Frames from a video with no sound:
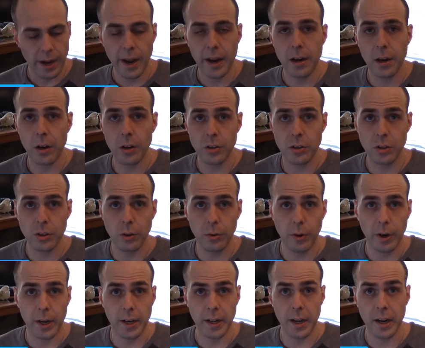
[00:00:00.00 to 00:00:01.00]
and also
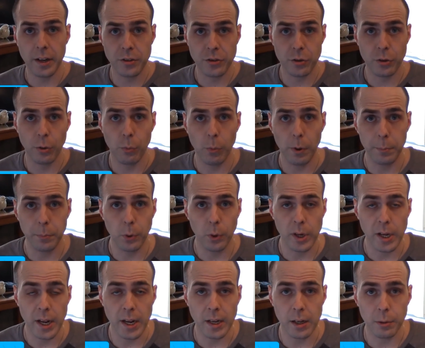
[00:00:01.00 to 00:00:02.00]
an extra
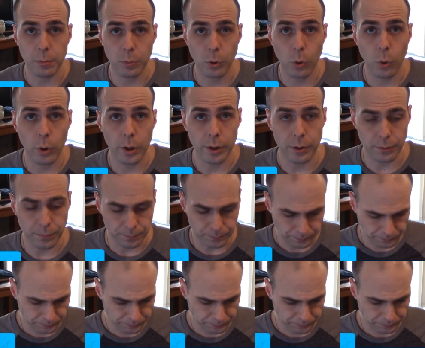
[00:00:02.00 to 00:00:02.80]
1.8 ohm coil.